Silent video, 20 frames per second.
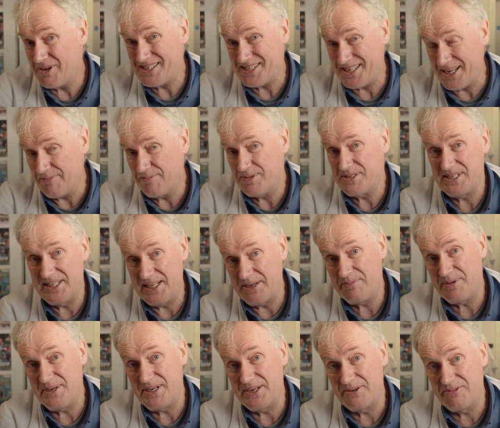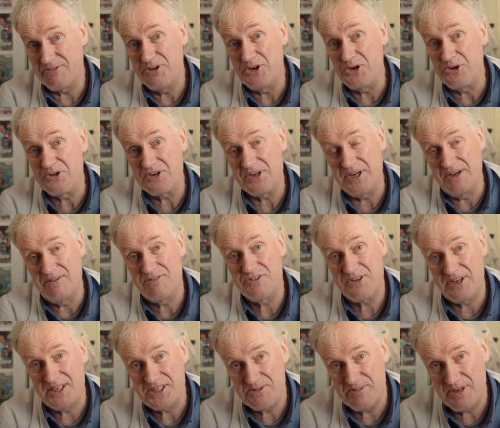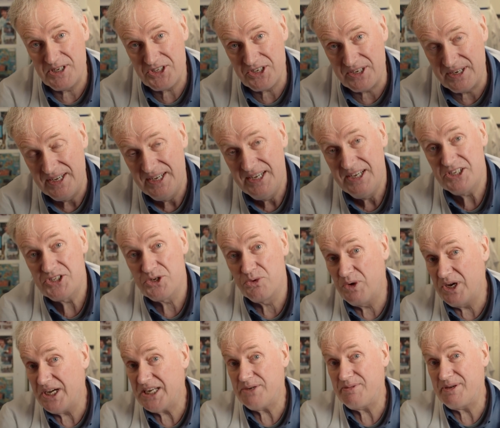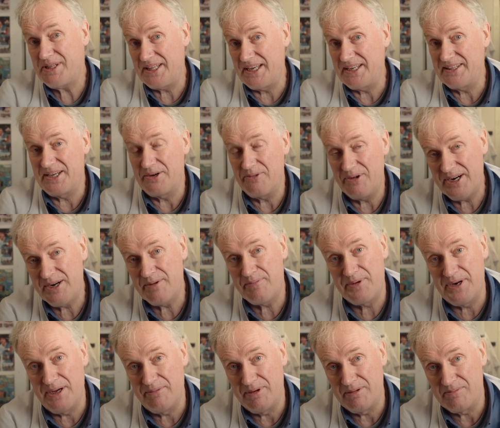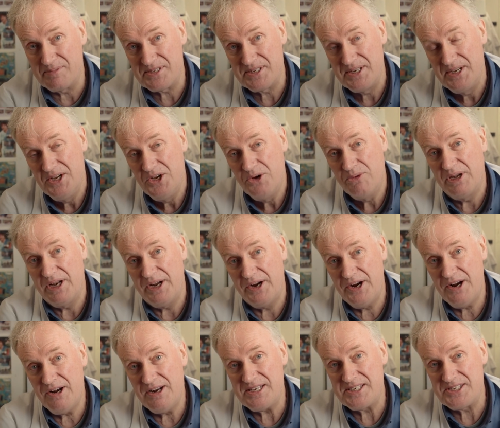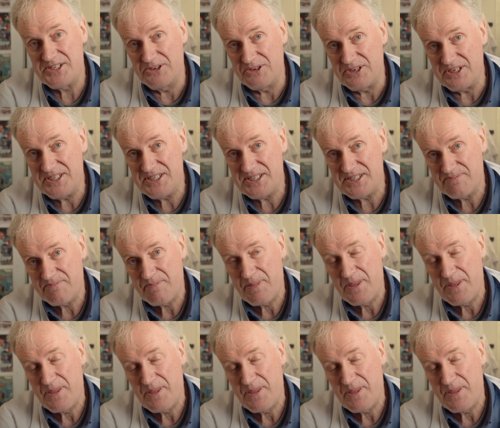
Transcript: examples of that being a route of transmission. So why do we think they were problems? Well, early studies